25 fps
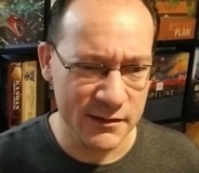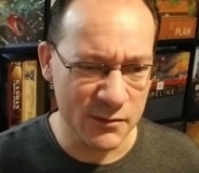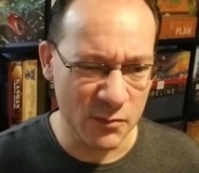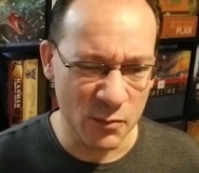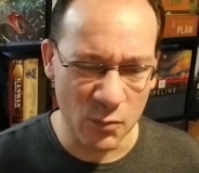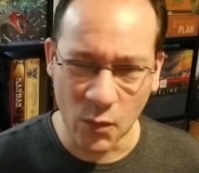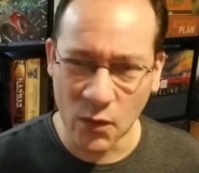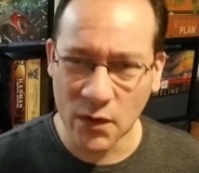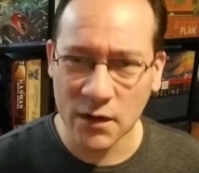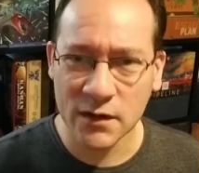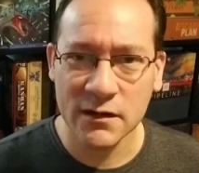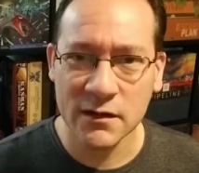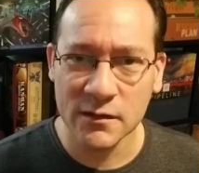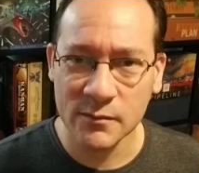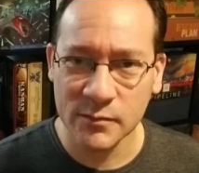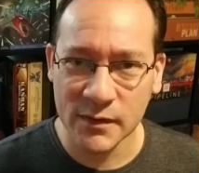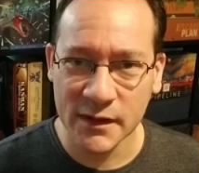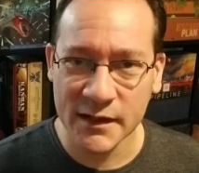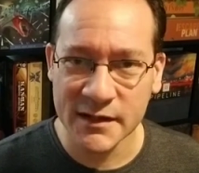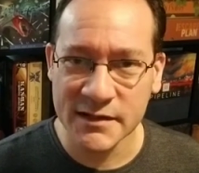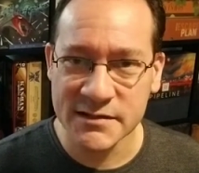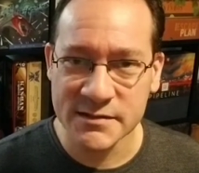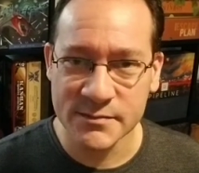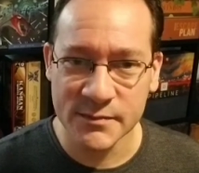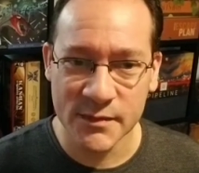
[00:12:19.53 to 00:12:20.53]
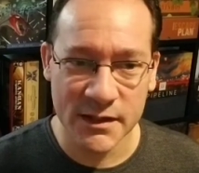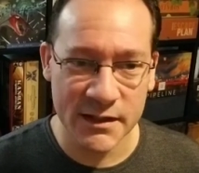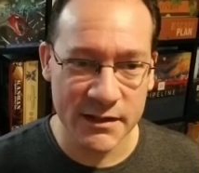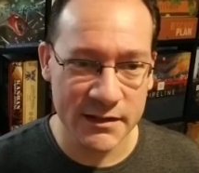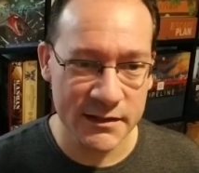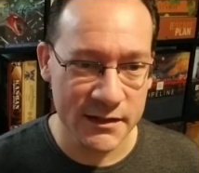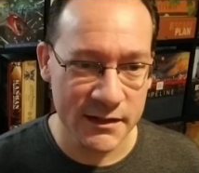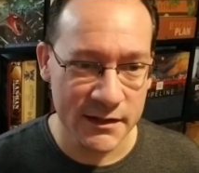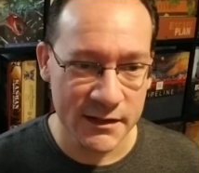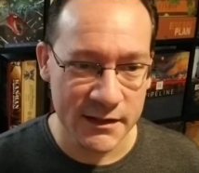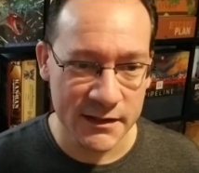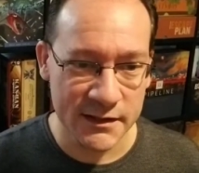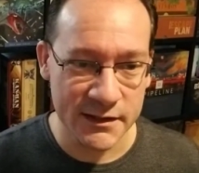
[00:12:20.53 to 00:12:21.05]
worker
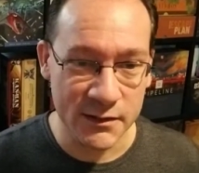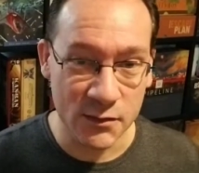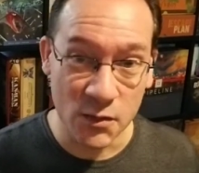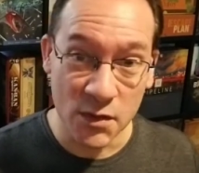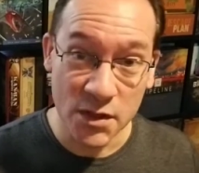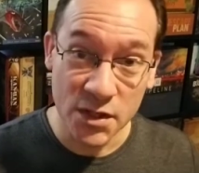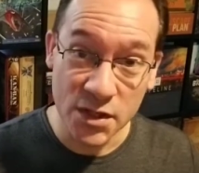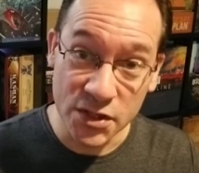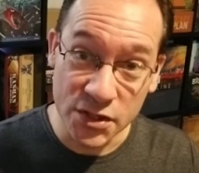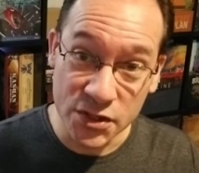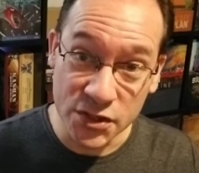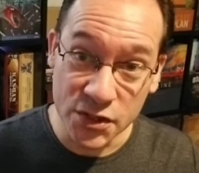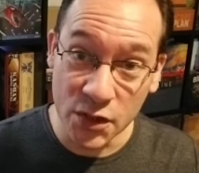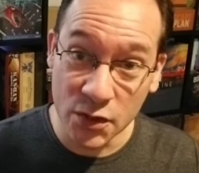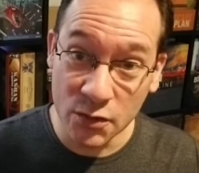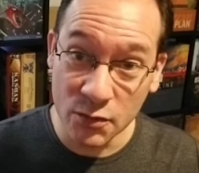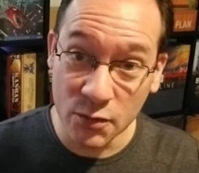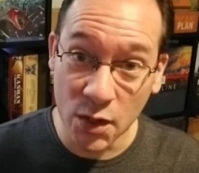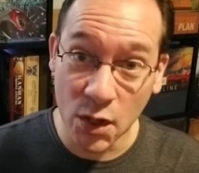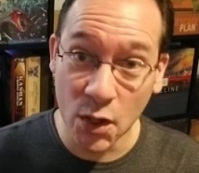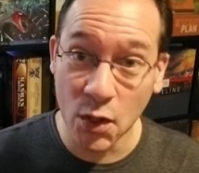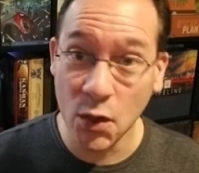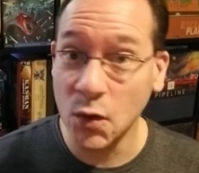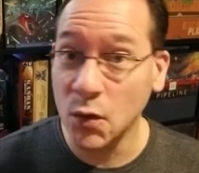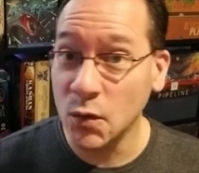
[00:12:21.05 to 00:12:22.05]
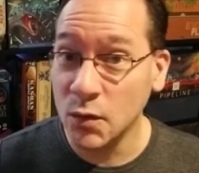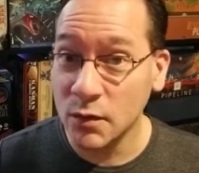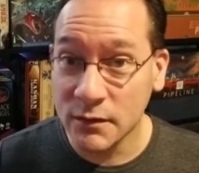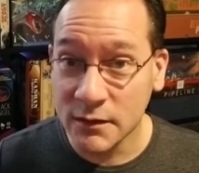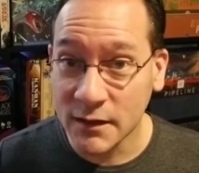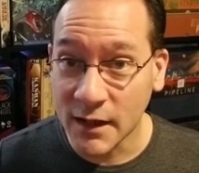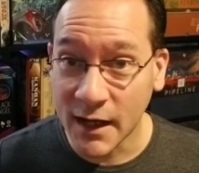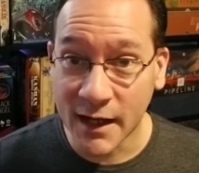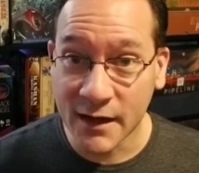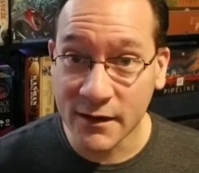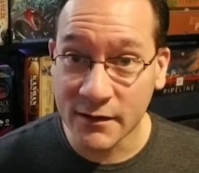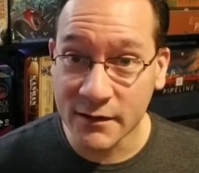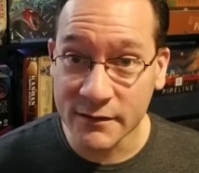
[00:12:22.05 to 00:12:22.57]
placement, Euro.
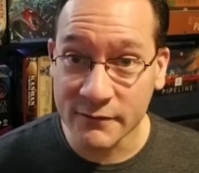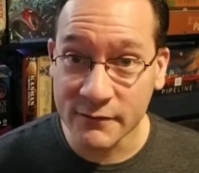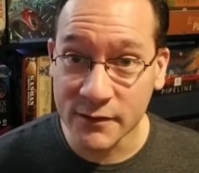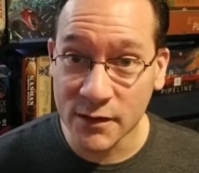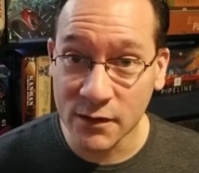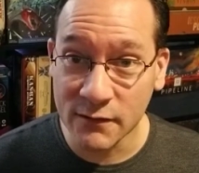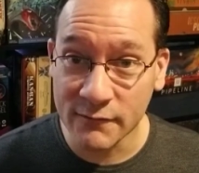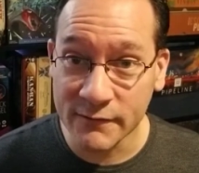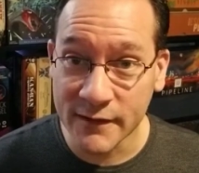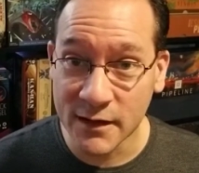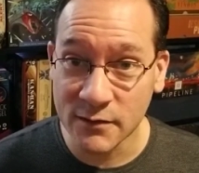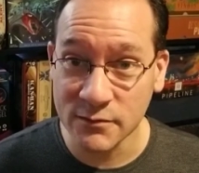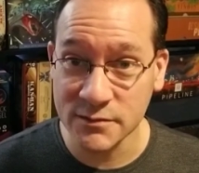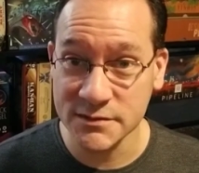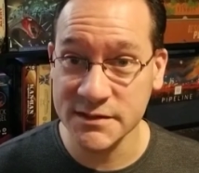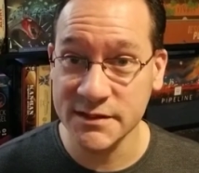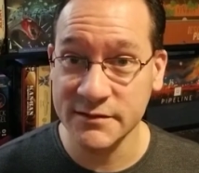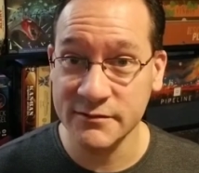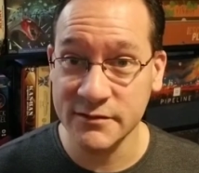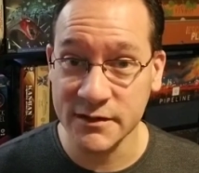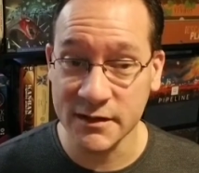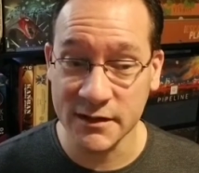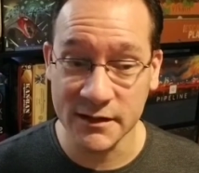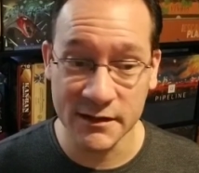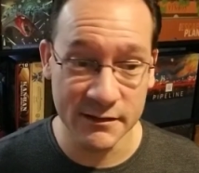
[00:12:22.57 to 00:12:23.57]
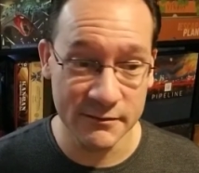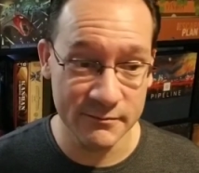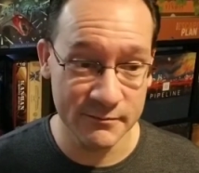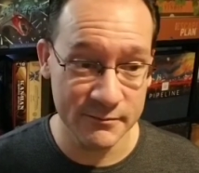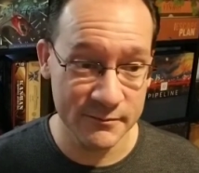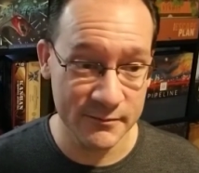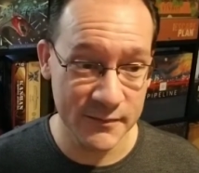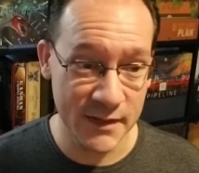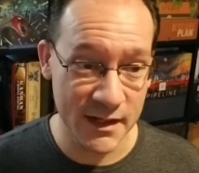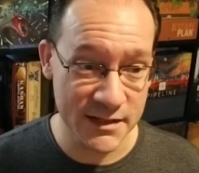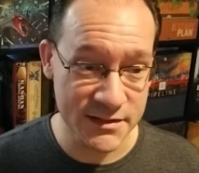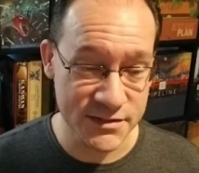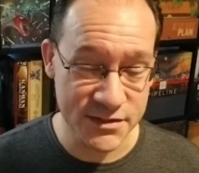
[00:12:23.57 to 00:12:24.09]
I don't even know if that was even a
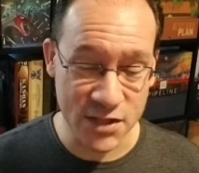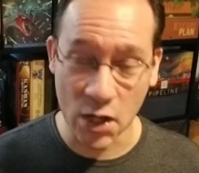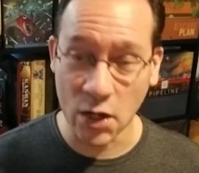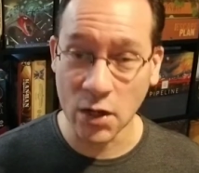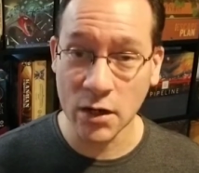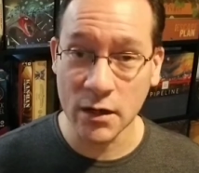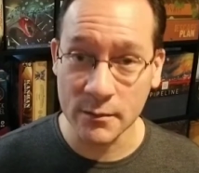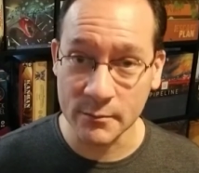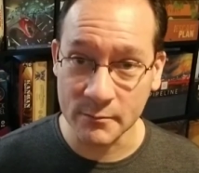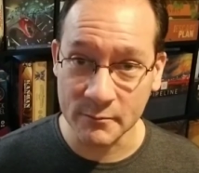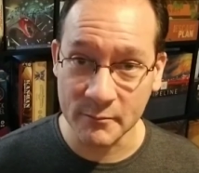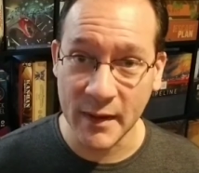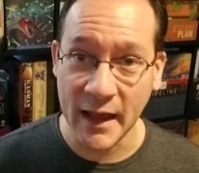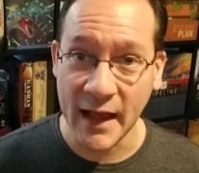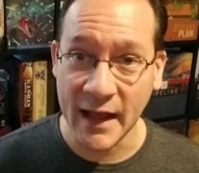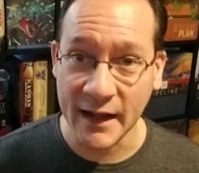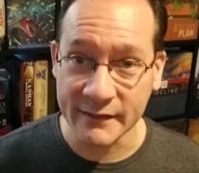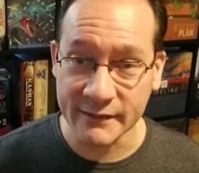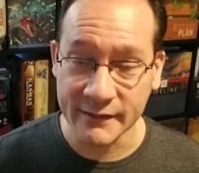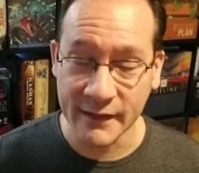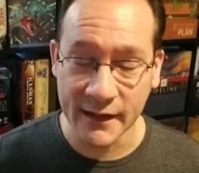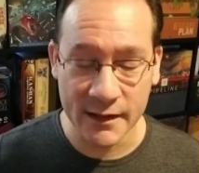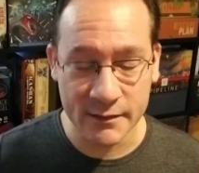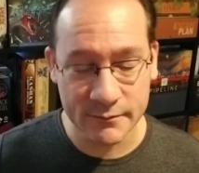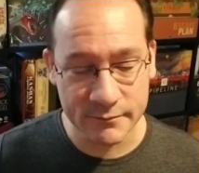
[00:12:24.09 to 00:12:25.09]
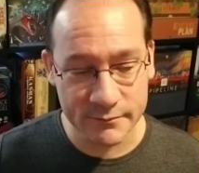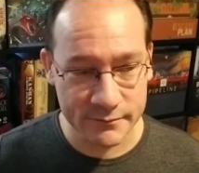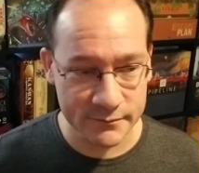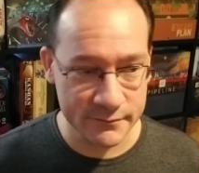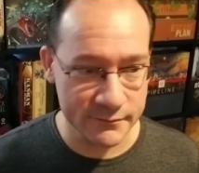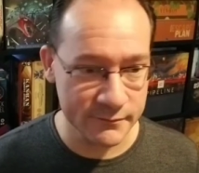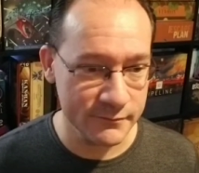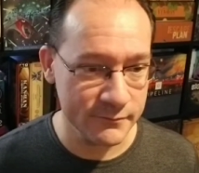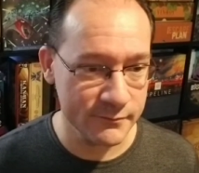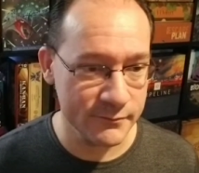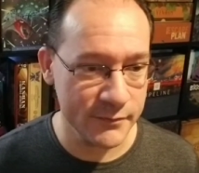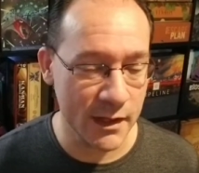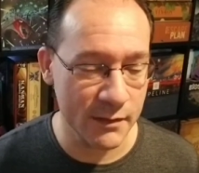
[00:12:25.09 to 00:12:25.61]
term back then.
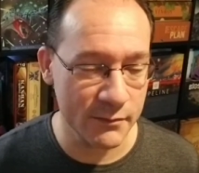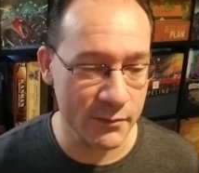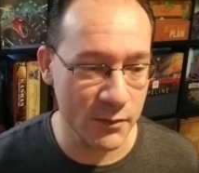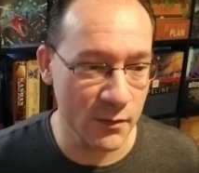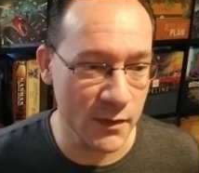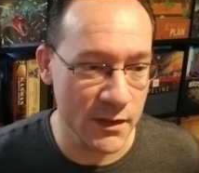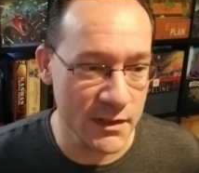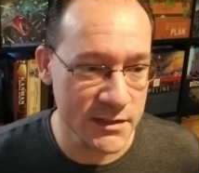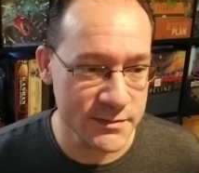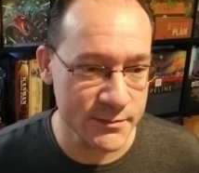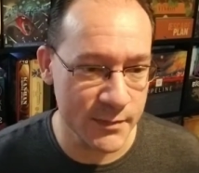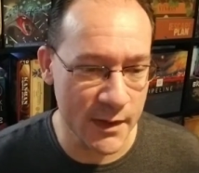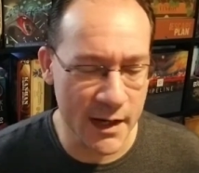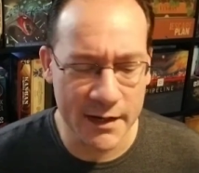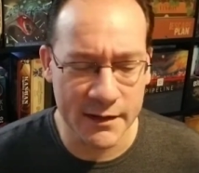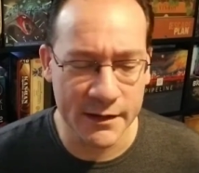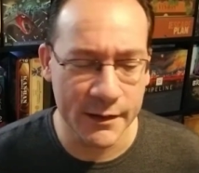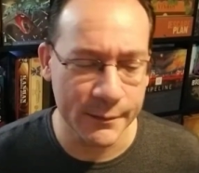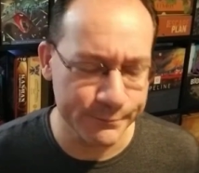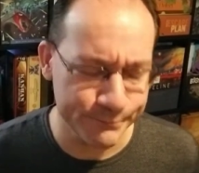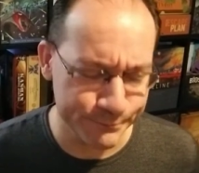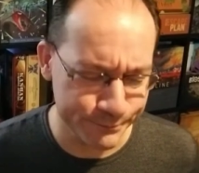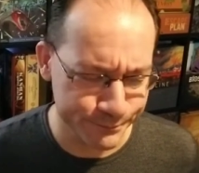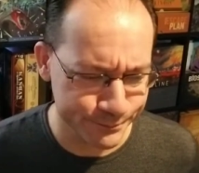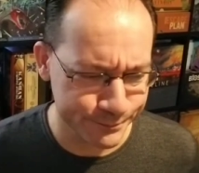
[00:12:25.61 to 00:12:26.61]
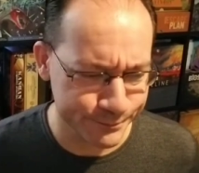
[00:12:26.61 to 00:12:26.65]
Probably was, but I don't know.